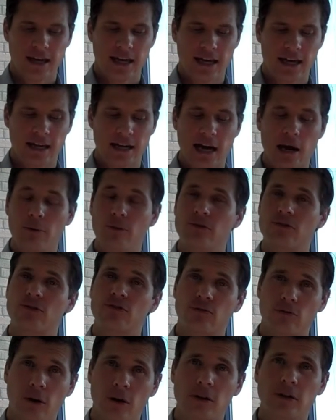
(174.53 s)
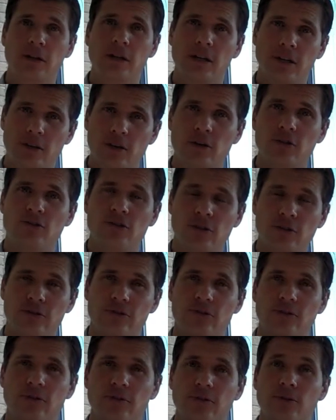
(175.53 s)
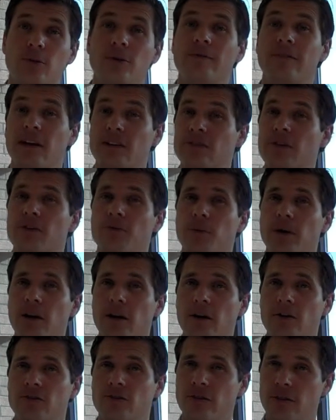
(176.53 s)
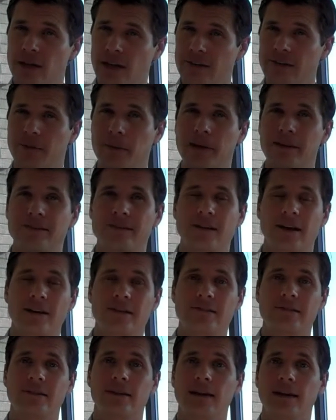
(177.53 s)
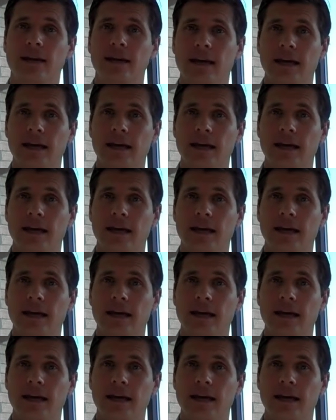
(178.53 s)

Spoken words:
and I would strongly encourage you to invest at $20 so you can get some insights.